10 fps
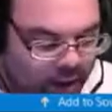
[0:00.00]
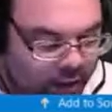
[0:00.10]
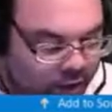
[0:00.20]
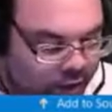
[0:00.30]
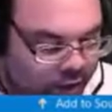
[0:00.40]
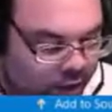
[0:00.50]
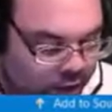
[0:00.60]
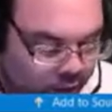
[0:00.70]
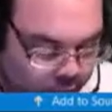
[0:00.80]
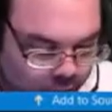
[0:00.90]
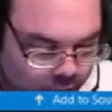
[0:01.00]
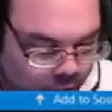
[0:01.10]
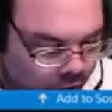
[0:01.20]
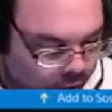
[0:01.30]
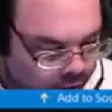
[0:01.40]
Then you're just going to do
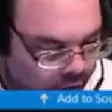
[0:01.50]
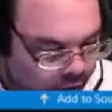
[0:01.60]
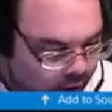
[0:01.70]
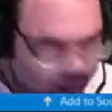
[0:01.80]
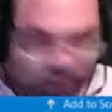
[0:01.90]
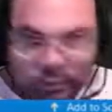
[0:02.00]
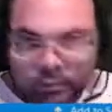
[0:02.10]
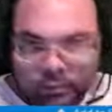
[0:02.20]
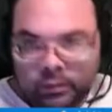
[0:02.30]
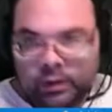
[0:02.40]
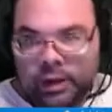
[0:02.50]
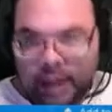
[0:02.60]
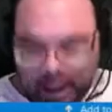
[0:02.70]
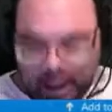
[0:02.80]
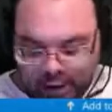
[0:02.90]
star dot
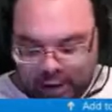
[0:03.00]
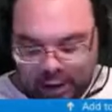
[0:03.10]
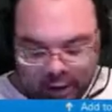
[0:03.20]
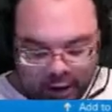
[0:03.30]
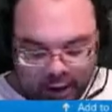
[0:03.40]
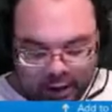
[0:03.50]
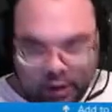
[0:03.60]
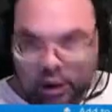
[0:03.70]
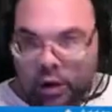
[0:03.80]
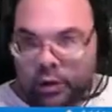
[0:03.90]
txt like so.